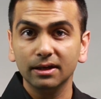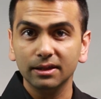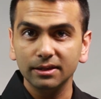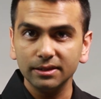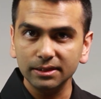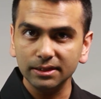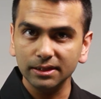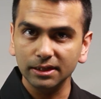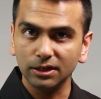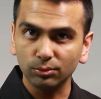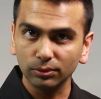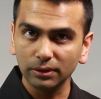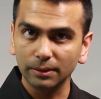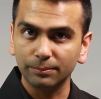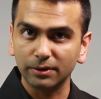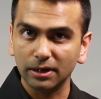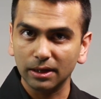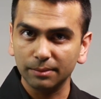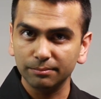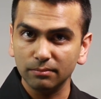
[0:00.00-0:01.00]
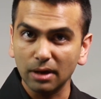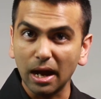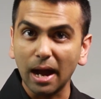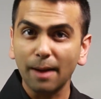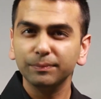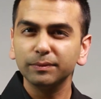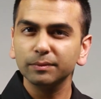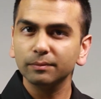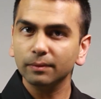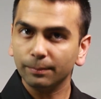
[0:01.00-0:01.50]
the equilibrium
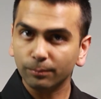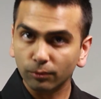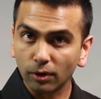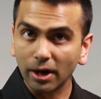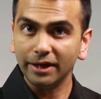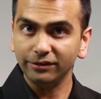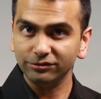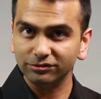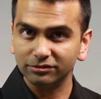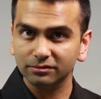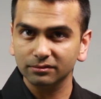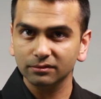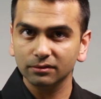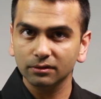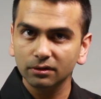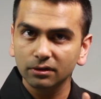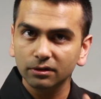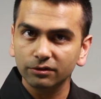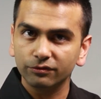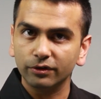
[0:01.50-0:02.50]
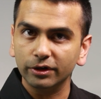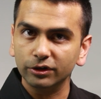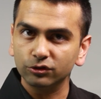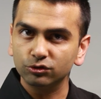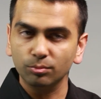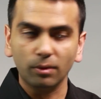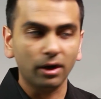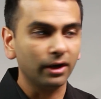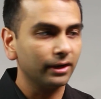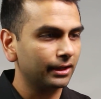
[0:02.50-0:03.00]
optimal price for
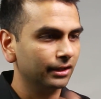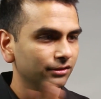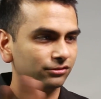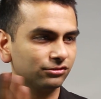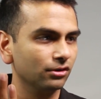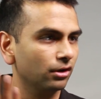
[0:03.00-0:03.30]
each market.